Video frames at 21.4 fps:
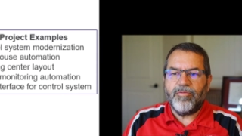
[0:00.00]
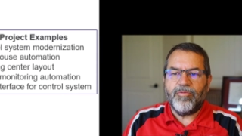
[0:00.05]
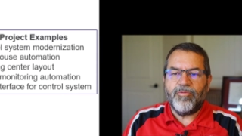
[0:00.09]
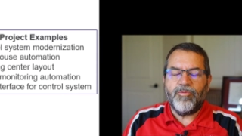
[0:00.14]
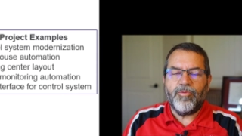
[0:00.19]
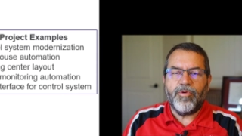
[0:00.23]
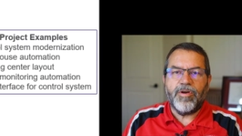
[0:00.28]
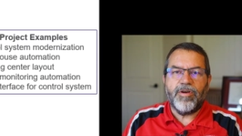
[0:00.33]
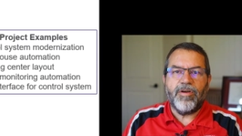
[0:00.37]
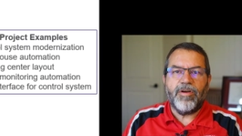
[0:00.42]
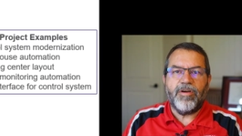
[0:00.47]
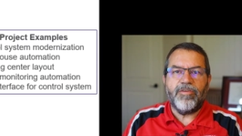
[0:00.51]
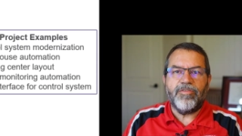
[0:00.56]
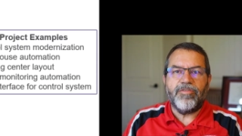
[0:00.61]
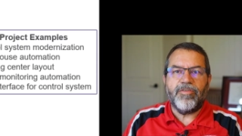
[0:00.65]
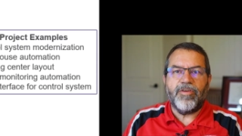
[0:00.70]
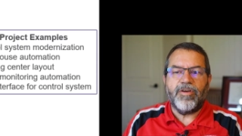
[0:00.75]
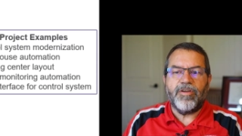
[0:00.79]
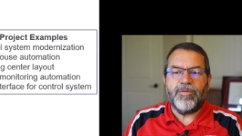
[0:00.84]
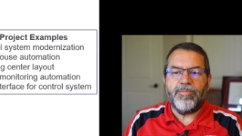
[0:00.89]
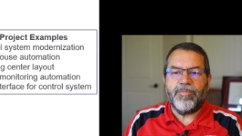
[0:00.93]

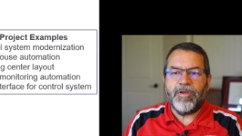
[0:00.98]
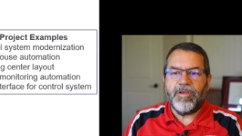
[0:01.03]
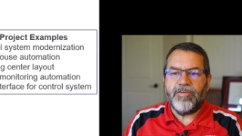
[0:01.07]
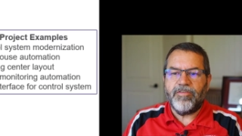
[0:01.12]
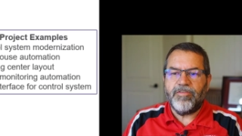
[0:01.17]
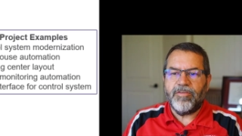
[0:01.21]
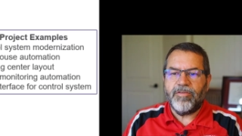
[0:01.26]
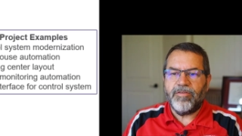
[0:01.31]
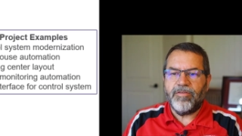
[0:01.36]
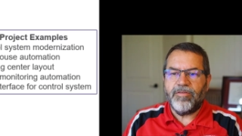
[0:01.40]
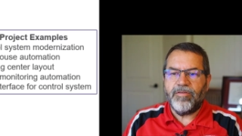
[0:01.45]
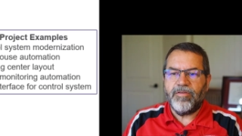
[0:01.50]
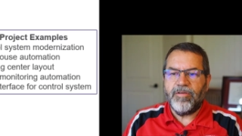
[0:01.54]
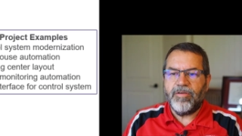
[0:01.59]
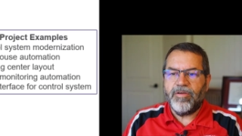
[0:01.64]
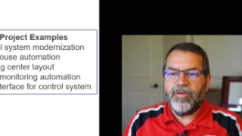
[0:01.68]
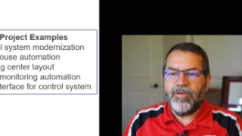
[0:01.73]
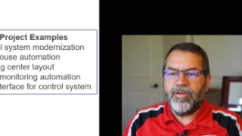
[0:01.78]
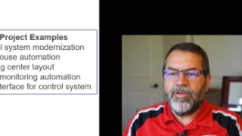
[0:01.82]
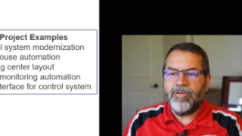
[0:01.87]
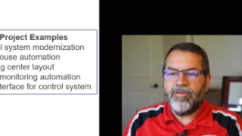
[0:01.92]
warehouse automation,
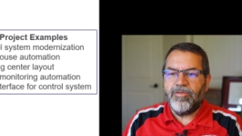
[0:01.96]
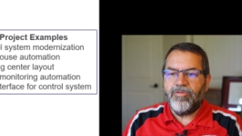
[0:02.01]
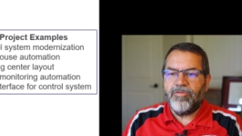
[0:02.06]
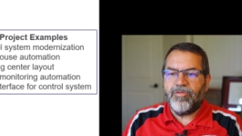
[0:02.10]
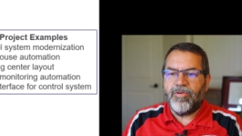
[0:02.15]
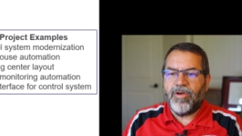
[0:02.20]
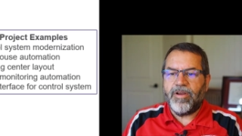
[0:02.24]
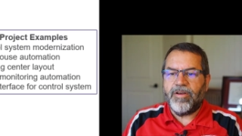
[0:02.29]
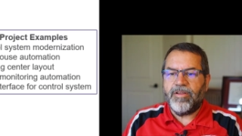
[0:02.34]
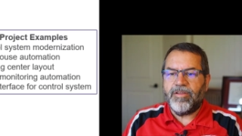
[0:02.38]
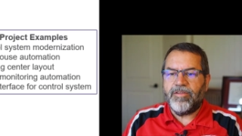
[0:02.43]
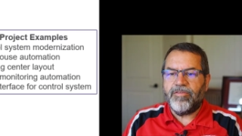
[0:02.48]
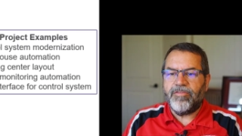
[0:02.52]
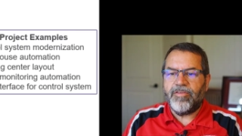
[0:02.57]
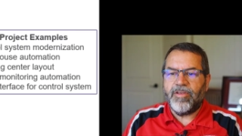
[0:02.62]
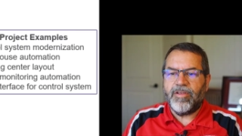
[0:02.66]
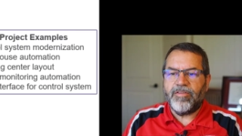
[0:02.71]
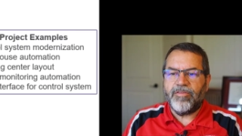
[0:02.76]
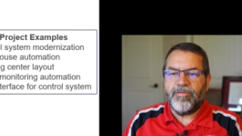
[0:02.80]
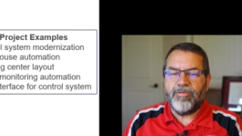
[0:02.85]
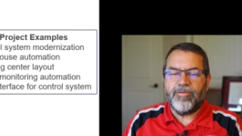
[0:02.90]
training
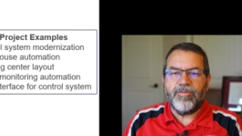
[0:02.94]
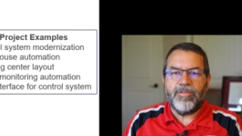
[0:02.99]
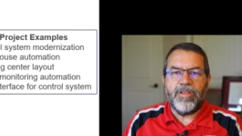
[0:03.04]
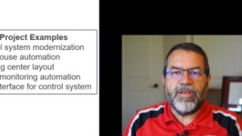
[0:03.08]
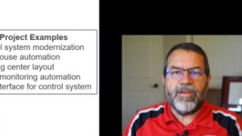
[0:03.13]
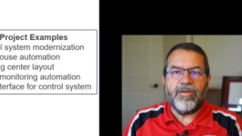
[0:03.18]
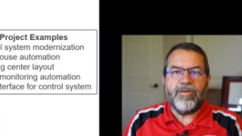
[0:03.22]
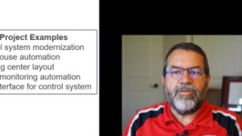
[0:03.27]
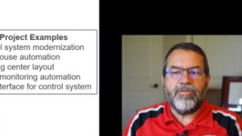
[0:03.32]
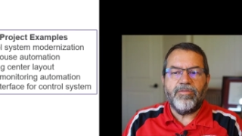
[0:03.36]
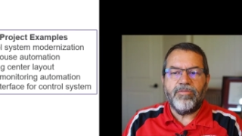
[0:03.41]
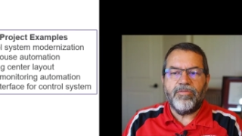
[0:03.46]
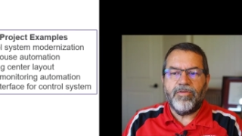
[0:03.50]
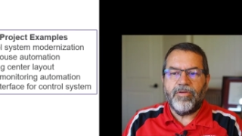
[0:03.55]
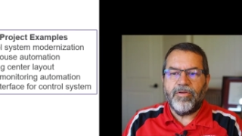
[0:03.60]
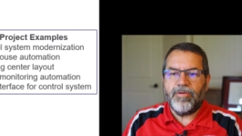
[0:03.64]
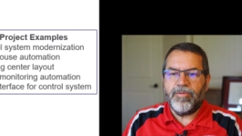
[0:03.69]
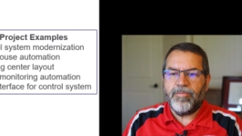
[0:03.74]
center layout,